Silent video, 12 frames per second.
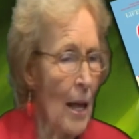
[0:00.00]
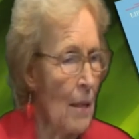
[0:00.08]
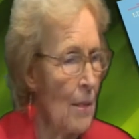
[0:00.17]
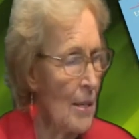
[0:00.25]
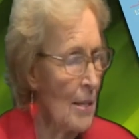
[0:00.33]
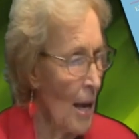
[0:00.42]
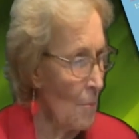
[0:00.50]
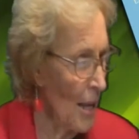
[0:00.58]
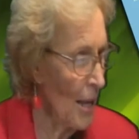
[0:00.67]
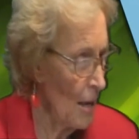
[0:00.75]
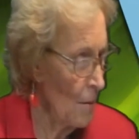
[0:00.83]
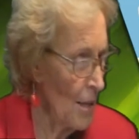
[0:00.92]
and the time
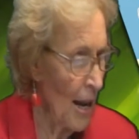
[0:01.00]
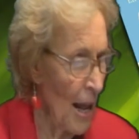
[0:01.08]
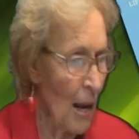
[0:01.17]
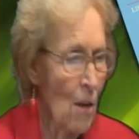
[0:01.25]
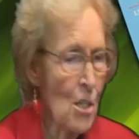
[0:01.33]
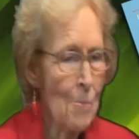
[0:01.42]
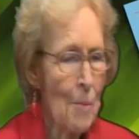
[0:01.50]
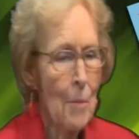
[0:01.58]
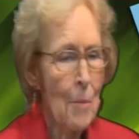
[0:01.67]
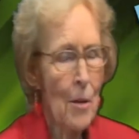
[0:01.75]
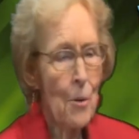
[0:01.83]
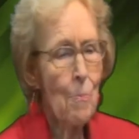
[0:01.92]
came that I lost my
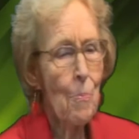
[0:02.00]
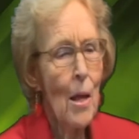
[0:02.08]
mother.